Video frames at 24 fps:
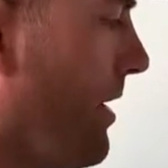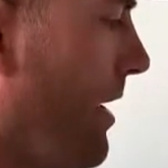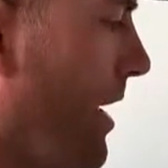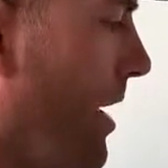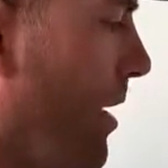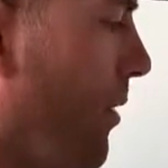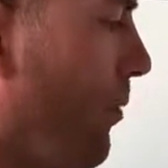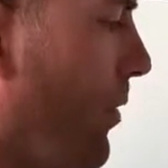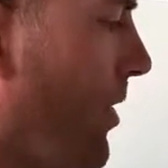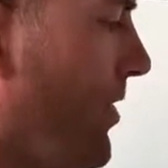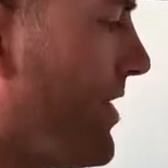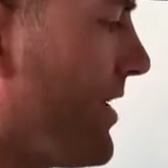
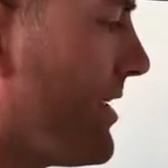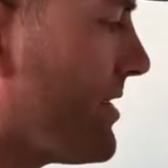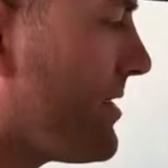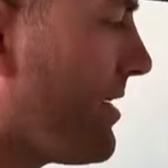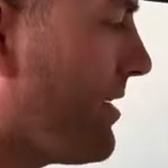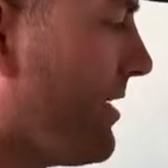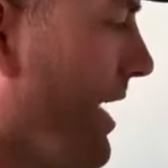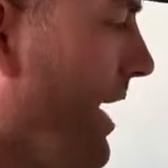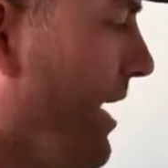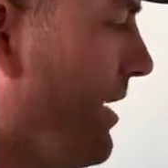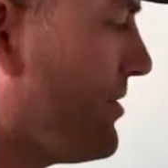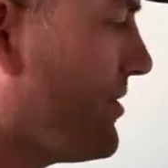And what this
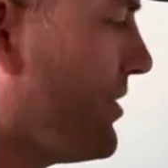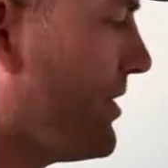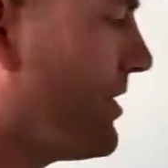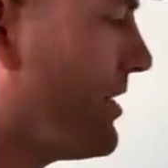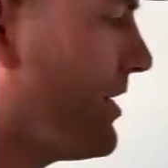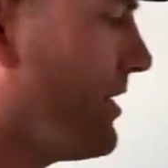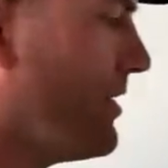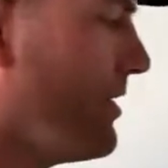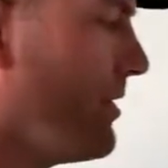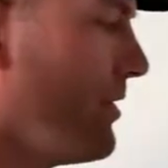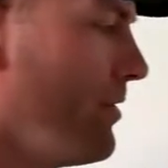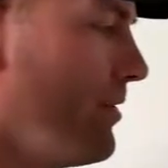allows you
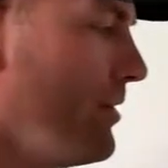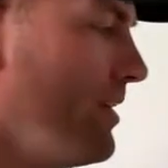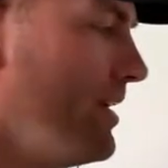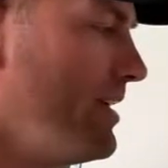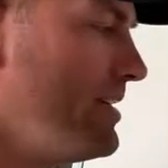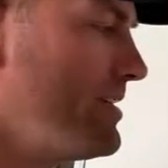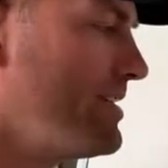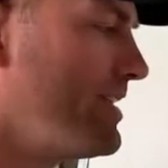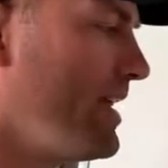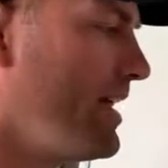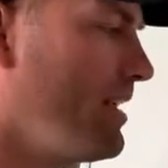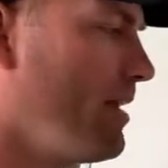to do
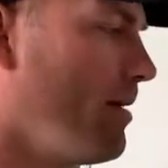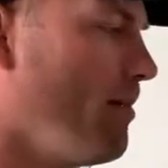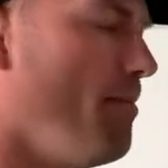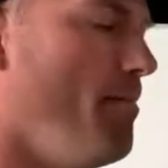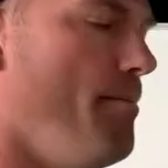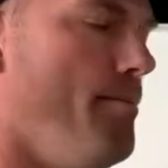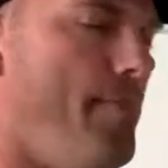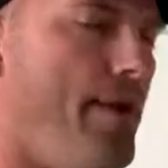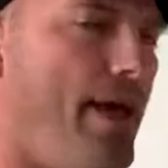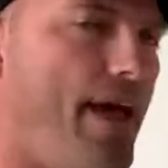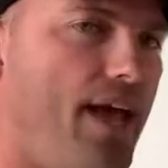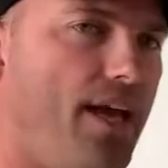is send a
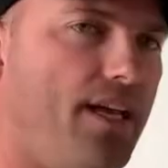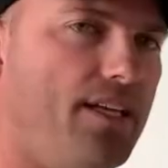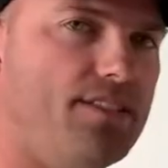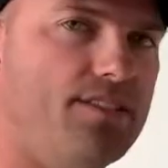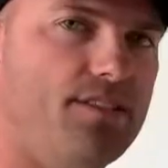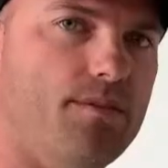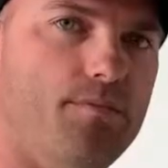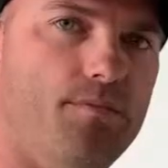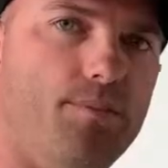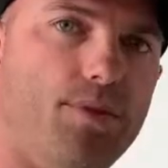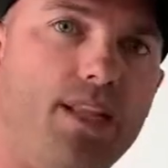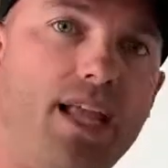mass
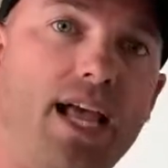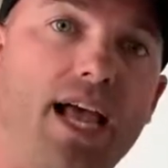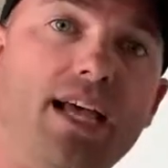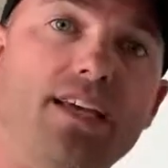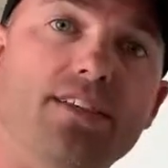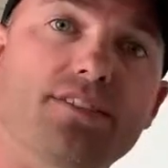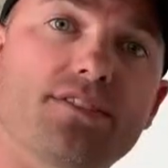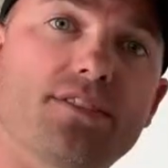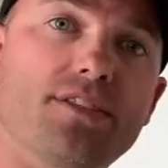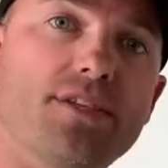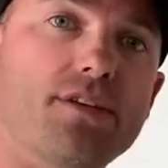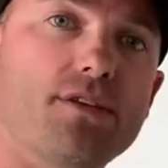
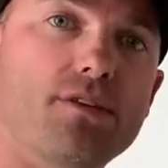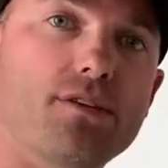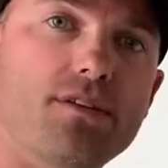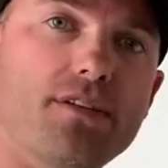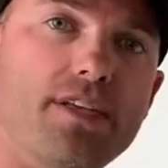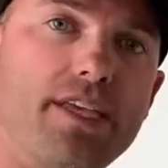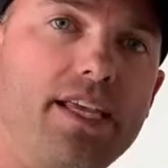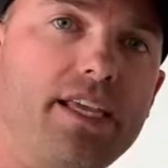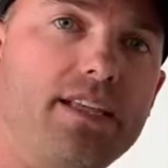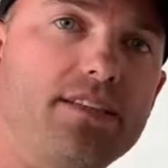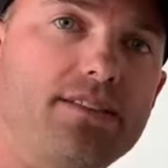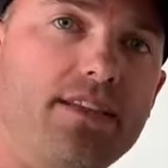blast to your
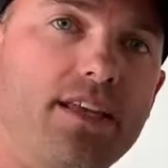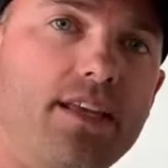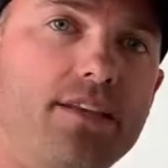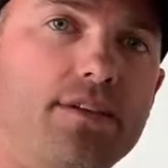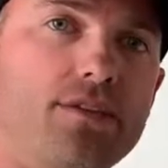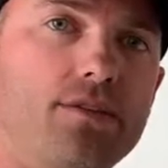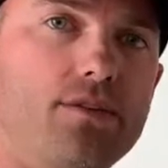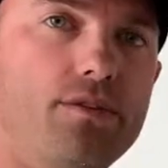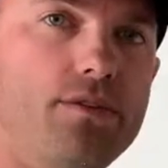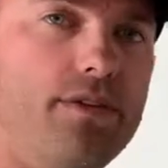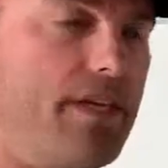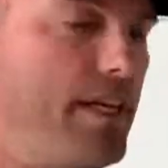leads and
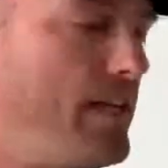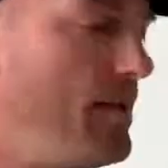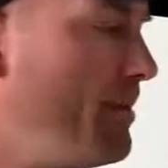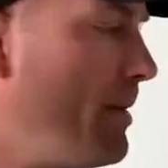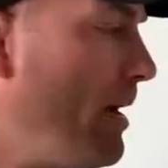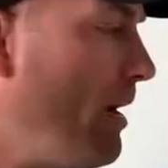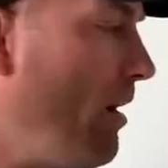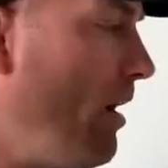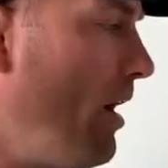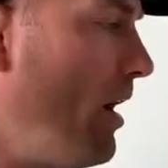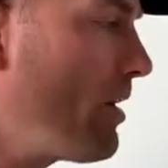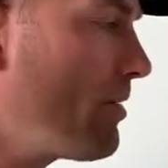do
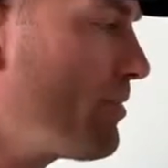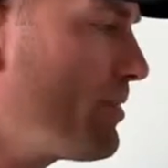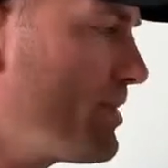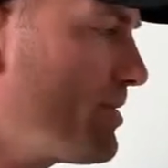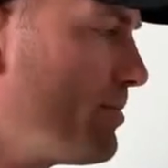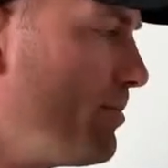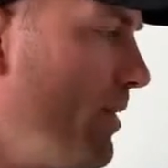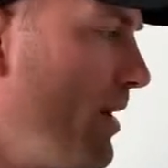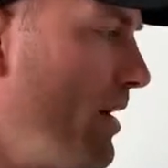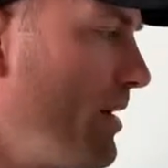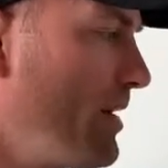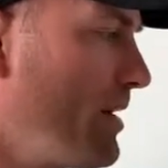email
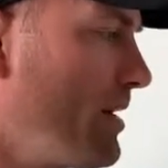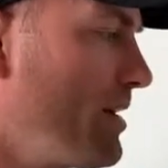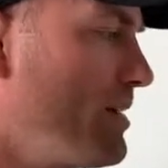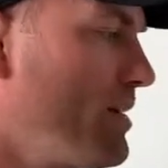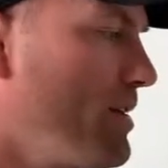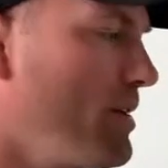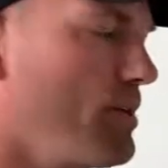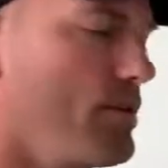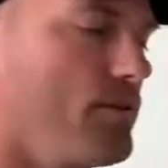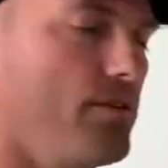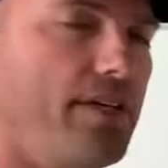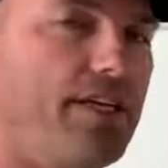auto-responding
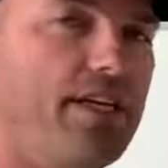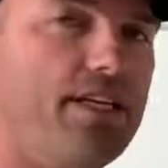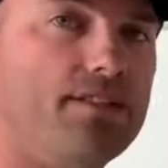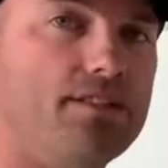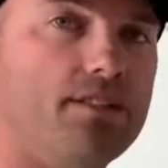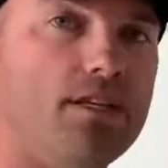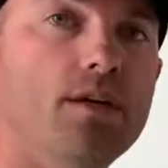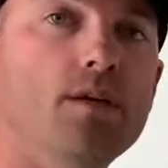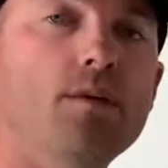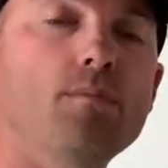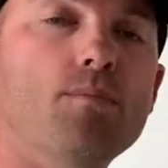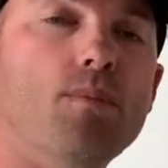to your leads.
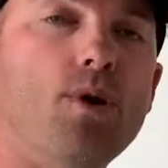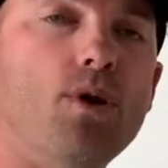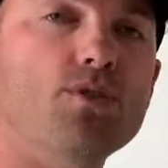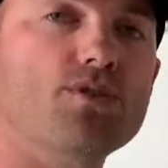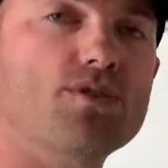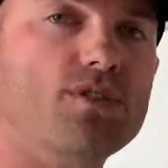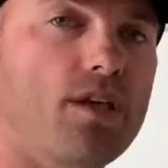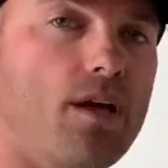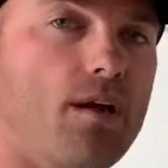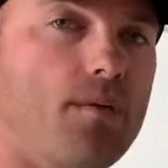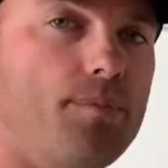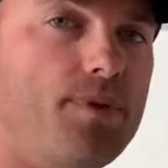
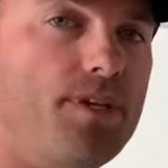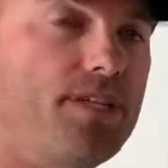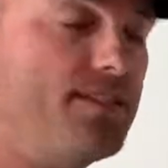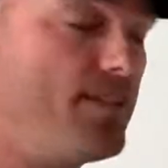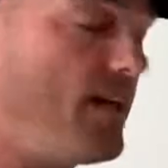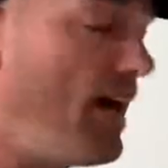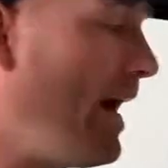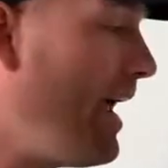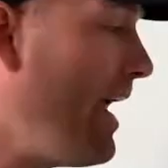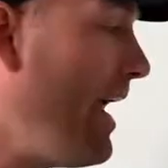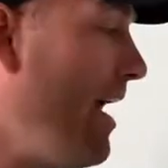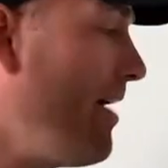Most companies,
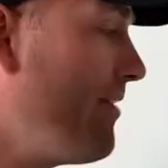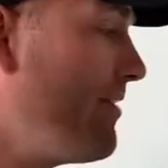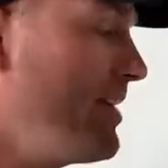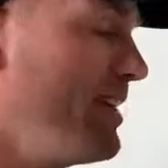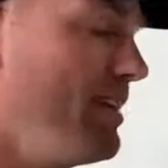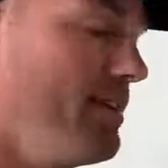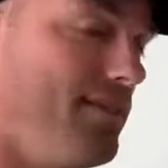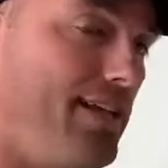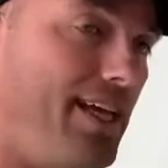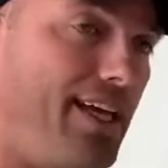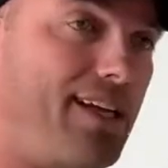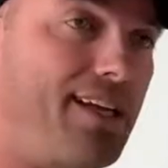I have
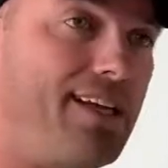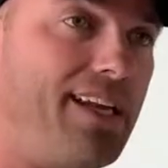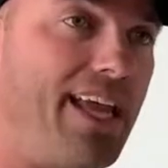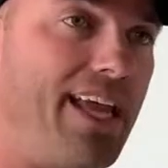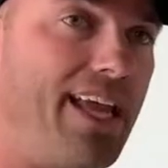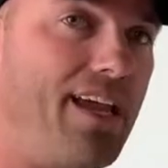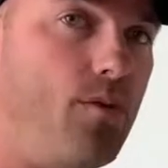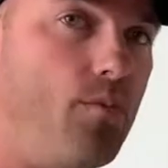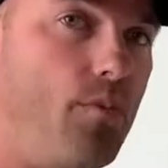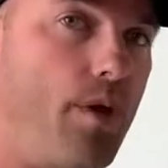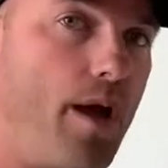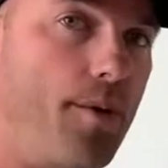an
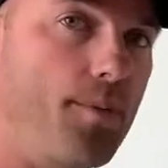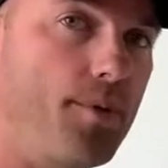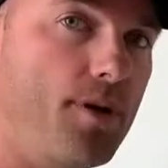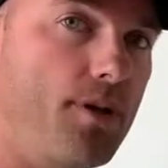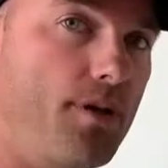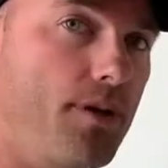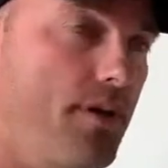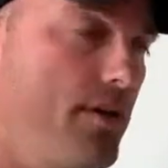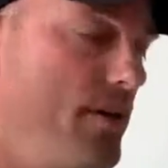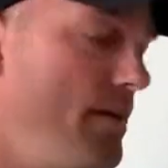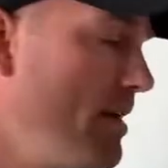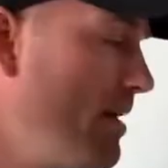
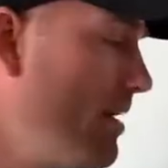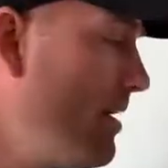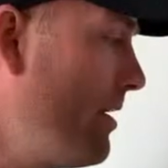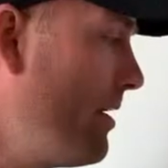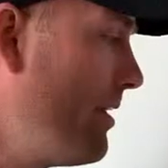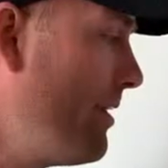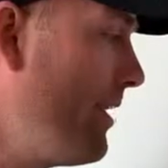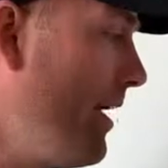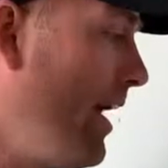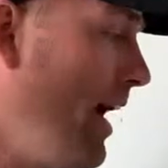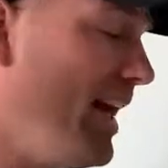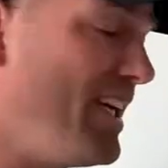Aweber
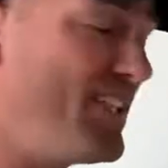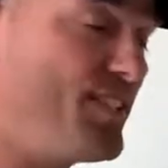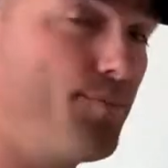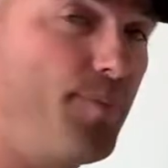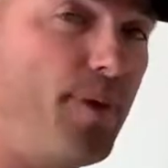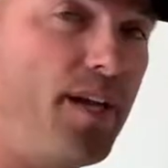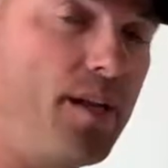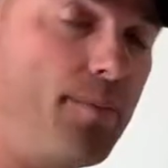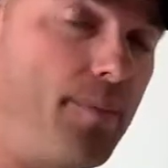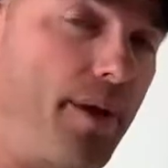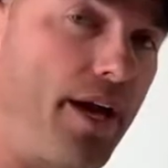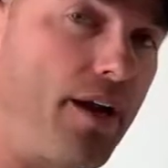that I
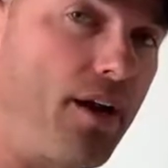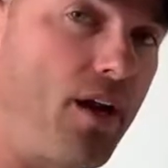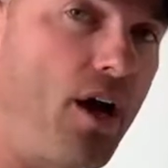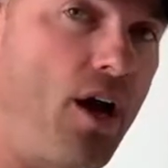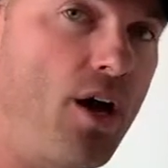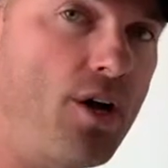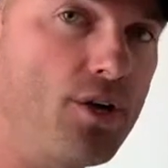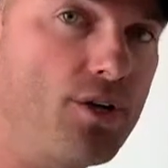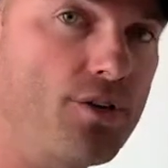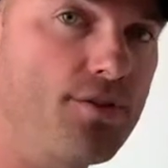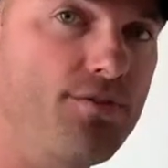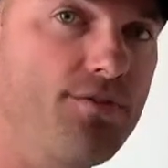spend about
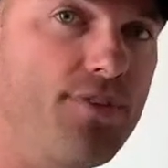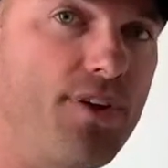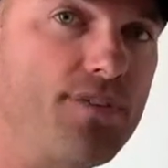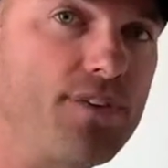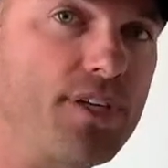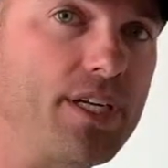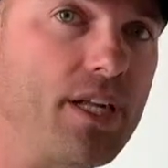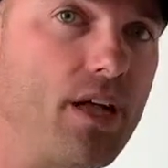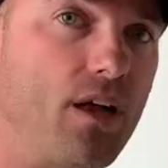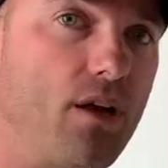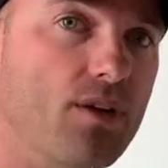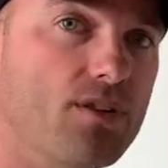
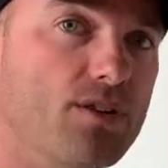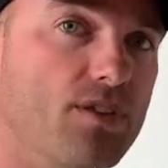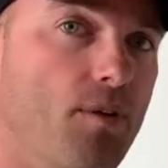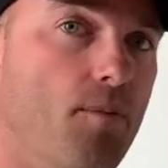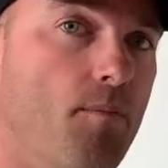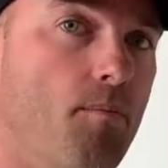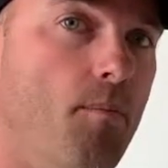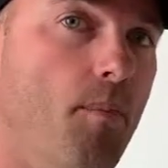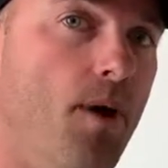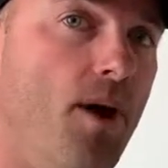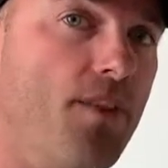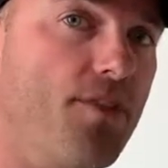$150 a
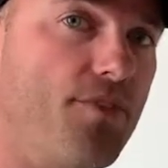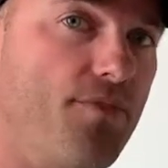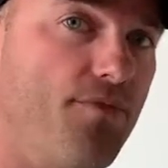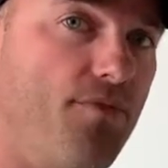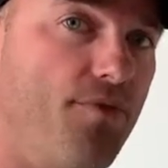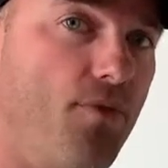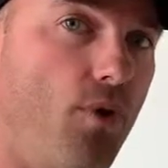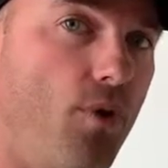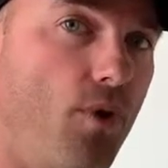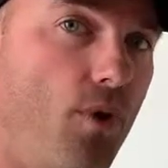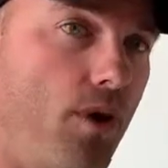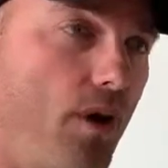month
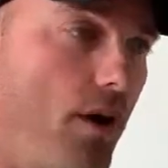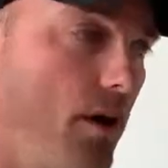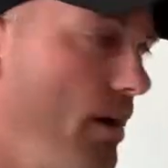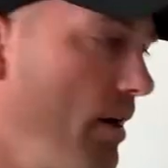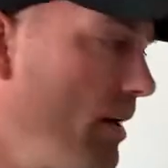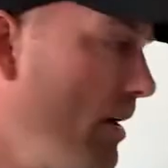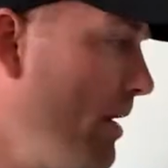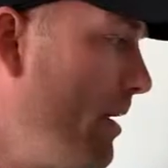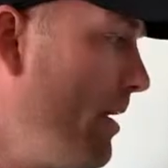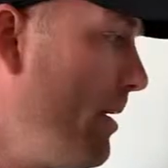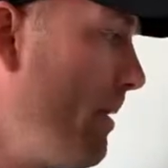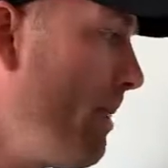
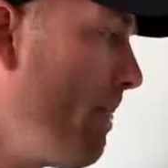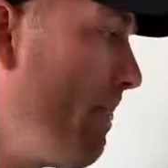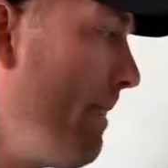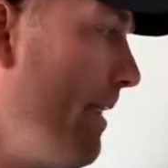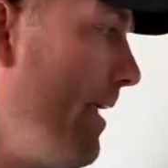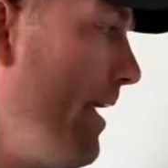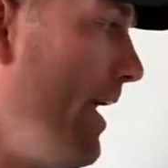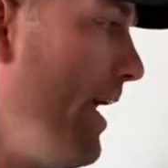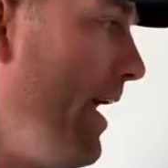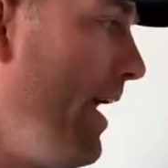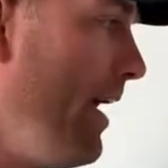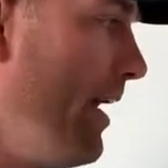for,
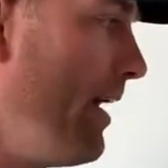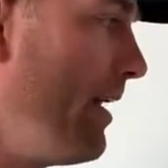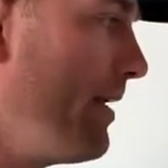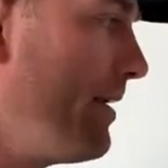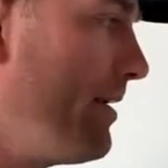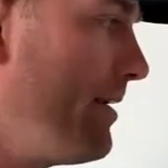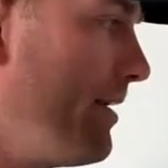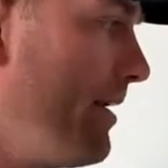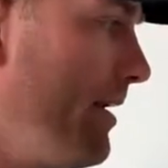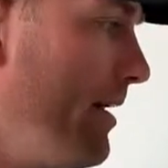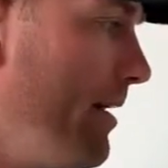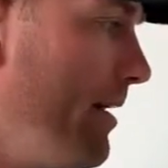and